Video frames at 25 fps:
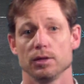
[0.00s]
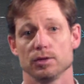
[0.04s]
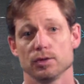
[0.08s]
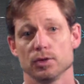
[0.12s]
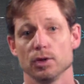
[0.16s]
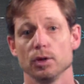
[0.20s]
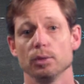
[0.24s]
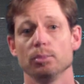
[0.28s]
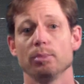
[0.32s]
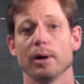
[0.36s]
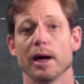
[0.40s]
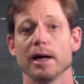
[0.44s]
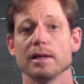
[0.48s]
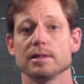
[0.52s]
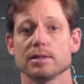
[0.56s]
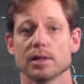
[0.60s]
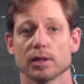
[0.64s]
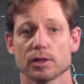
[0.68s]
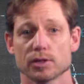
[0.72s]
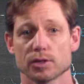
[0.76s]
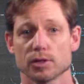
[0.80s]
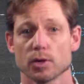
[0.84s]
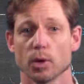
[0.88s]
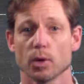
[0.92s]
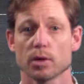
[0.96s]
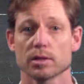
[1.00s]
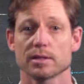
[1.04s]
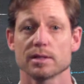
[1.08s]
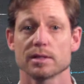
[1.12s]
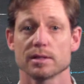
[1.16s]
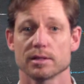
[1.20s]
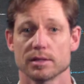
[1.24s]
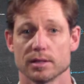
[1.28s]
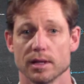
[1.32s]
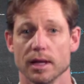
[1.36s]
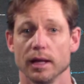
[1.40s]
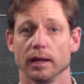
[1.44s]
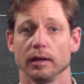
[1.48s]
There's two basic
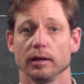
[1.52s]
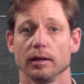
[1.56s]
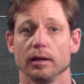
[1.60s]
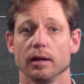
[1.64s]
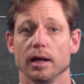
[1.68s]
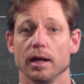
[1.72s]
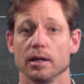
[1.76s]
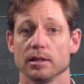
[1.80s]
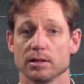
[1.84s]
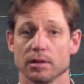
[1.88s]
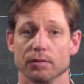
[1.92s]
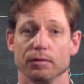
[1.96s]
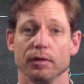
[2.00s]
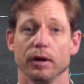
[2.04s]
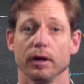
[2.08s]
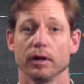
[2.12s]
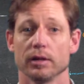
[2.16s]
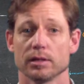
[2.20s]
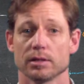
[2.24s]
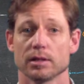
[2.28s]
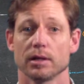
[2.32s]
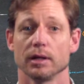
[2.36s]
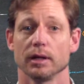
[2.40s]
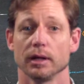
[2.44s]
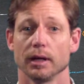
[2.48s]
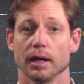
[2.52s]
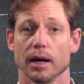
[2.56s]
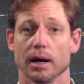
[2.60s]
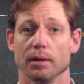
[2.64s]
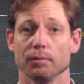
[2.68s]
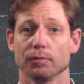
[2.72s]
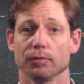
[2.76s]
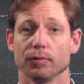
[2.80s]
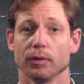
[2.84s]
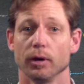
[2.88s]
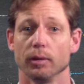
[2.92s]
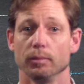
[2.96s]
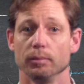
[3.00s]
sources that interference can
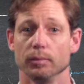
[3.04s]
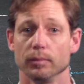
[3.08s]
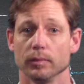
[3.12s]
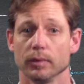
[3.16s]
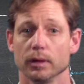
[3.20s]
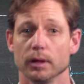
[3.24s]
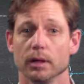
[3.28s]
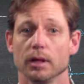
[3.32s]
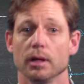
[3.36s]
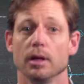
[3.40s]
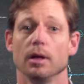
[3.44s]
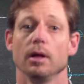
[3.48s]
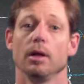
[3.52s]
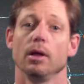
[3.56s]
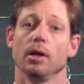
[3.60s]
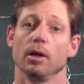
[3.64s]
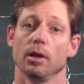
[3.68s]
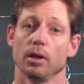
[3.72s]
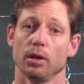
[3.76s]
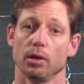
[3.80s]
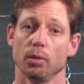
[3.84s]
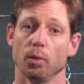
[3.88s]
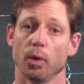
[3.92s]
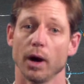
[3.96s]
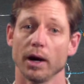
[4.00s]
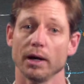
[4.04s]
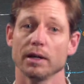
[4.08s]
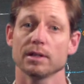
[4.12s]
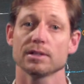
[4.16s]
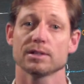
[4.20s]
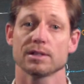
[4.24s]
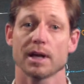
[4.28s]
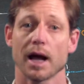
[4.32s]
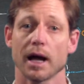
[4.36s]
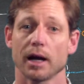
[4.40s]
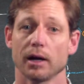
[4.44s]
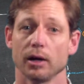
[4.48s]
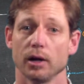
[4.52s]
come from. The one
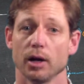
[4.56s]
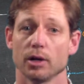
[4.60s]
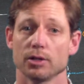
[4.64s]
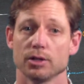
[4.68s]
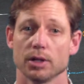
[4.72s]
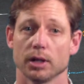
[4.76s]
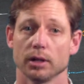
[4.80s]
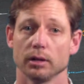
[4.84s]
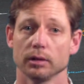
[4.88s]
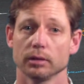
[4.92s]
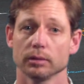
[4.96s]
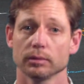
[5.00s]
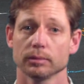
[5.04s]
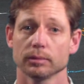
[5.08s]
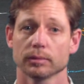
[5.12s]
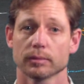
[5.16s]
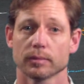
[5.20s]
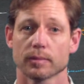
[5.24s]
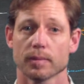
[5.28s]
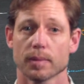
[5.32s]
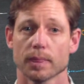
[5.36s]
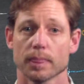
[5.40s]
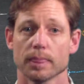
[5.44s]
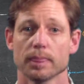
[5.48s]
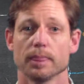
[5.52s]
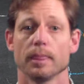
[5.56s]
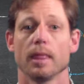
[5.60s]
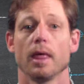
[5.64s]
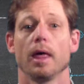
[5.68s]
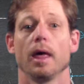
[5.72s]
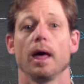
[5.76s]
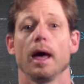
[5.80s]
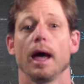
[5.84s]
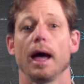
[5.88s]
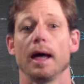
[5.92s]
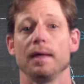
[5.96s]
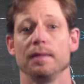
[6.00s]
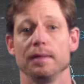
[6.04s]
is psychological
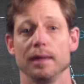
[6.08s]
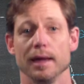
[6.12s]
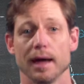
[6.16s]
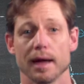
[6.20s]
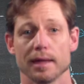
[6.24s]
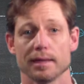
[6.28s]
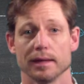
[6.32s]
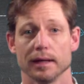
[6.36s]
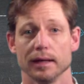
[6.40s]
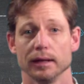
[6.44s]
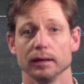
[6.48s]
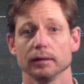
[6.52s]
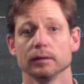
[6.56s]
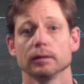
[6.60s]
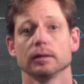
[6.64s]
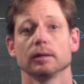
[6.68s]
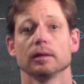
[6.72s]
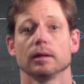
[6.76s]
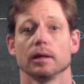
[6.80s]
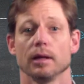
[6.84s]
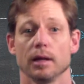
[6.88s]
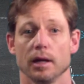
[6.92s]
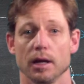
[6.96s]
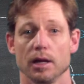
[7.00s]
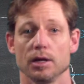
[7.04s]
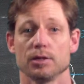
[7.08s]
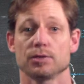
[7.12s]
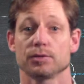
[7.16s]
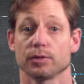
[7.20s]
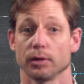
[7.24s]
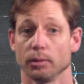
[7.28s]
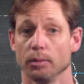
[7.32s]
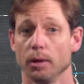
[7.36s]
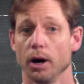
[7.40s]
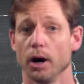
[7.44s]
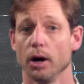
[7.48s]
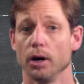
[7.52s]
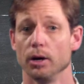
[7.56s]
and the other
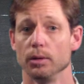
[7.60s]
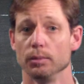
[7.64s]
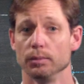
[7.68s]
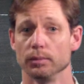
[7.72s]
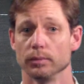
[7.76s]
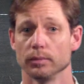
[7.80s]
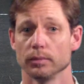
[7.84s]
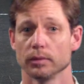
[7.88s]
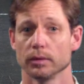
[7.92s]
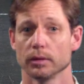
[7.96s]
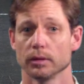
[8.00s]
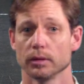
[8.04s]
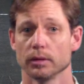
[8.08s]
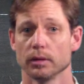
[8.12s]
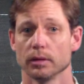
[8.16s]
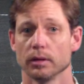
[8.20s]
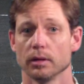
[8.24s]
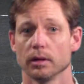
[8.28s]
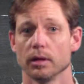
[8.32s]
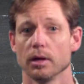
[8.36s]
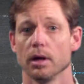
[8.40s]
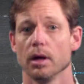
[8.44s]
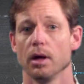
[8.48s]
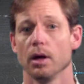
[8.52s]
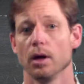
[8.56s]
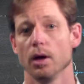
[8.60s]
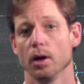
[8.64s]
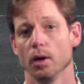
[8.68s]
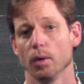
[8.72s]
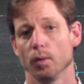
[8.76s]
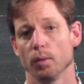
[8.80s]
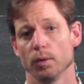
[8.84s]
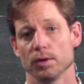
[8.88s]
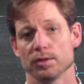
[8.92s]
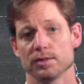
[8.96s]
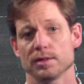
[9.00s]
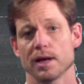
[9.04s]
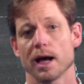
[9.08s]
is from home.
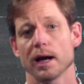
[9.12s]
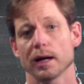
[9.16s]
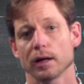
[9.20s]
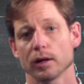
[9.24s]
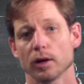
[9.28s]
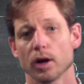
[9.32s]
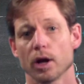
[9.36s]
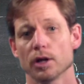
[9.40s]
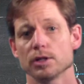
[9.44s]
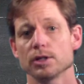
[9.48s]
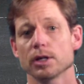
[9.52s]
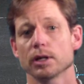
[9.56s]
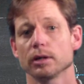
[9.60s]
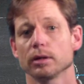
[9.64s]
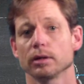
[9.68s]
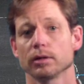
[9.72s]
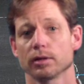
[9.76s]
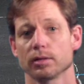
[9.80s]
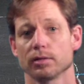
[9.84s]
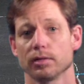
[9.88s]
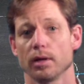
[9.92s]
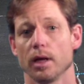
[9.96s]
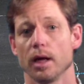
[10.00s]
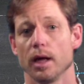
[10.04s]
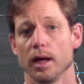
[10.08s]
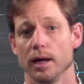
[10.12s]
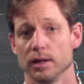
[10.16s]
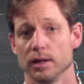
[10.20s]
With psychological